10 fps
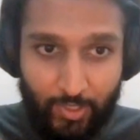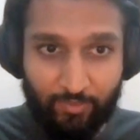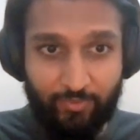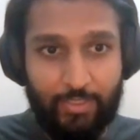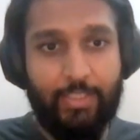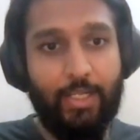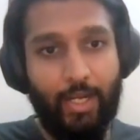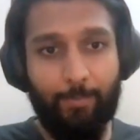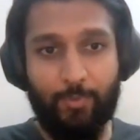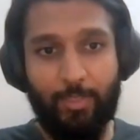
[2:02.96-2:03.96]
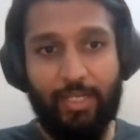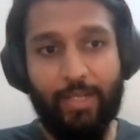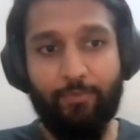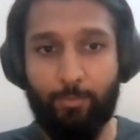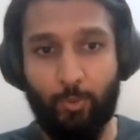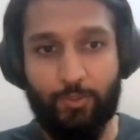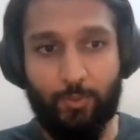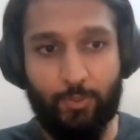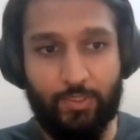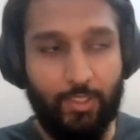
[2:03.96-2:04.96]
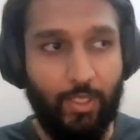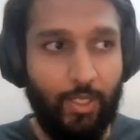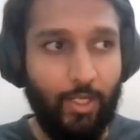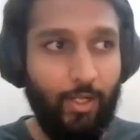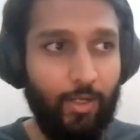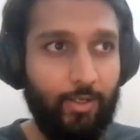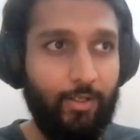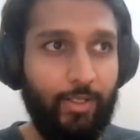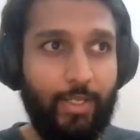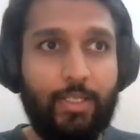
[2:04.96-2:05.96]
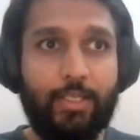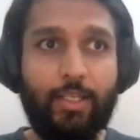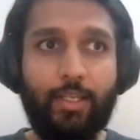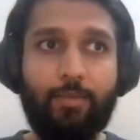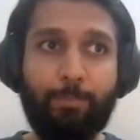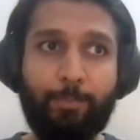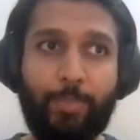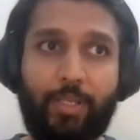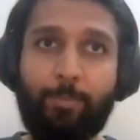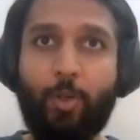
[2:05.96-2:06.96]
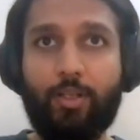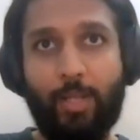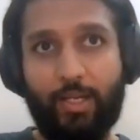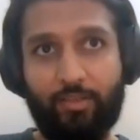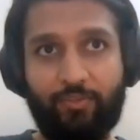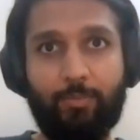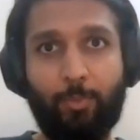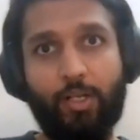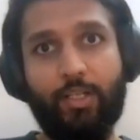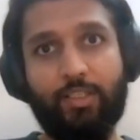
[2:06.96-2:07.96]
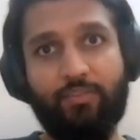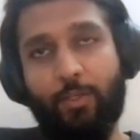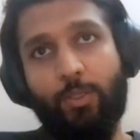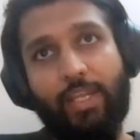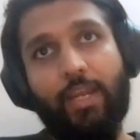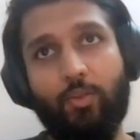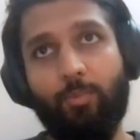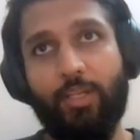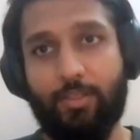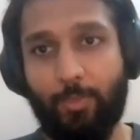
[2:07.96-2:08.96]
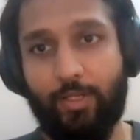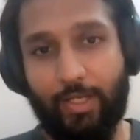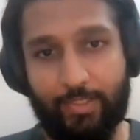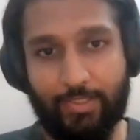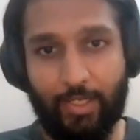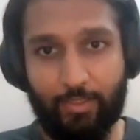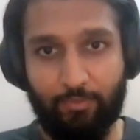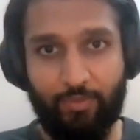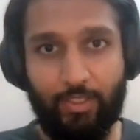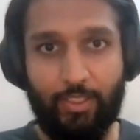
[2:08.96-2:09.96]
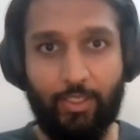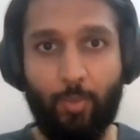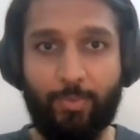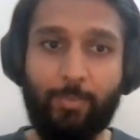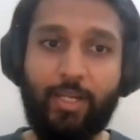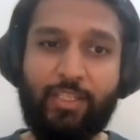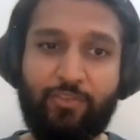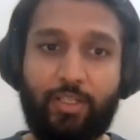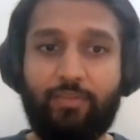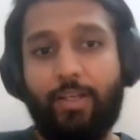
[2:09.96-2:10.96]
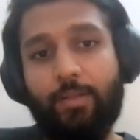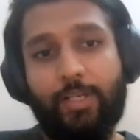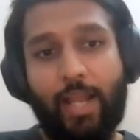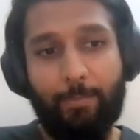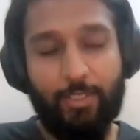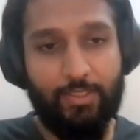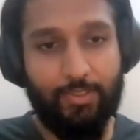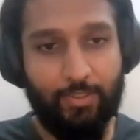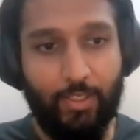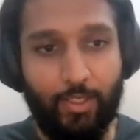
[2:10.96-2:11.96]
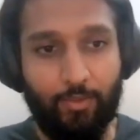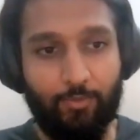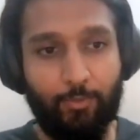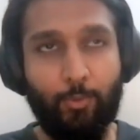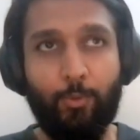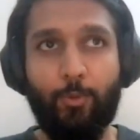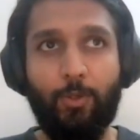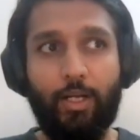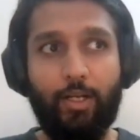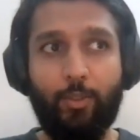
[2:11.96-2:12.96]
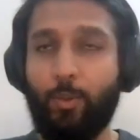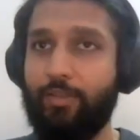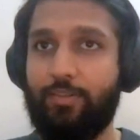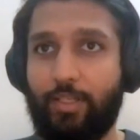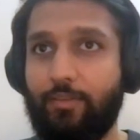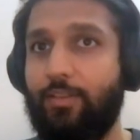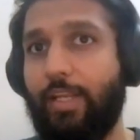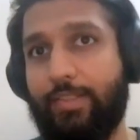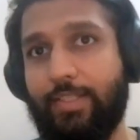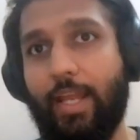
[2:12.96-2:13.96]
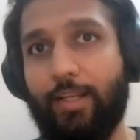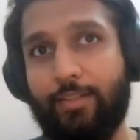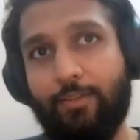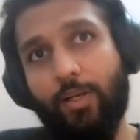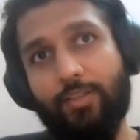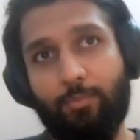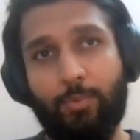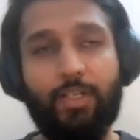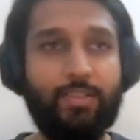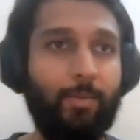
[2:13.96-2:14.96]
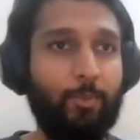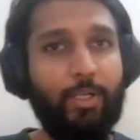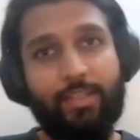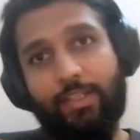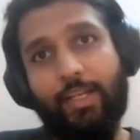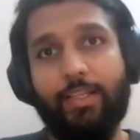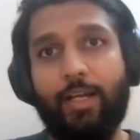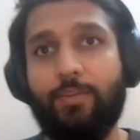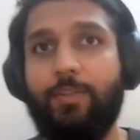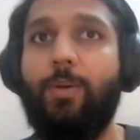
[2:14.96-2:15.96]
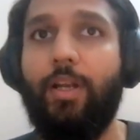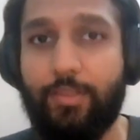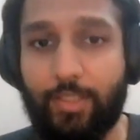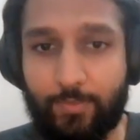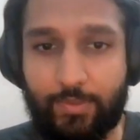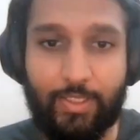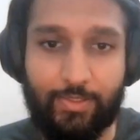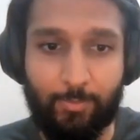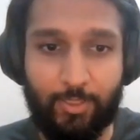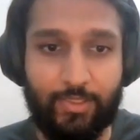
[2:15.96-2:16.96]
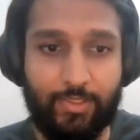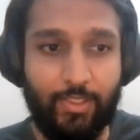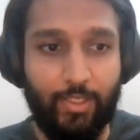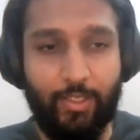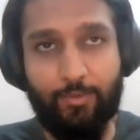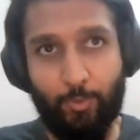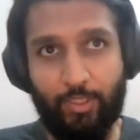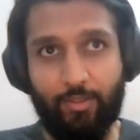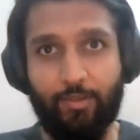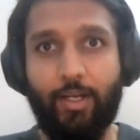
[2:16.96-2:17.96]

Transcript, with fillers: we need an app to be live on both stores. Uh, in in pre product market fit products, we don't care too much about tech stack. We optimize for developer happiness. So uh, no constraints on tech stack as long as it works up to let's say 10,000 to 100,000 customers. It's okay.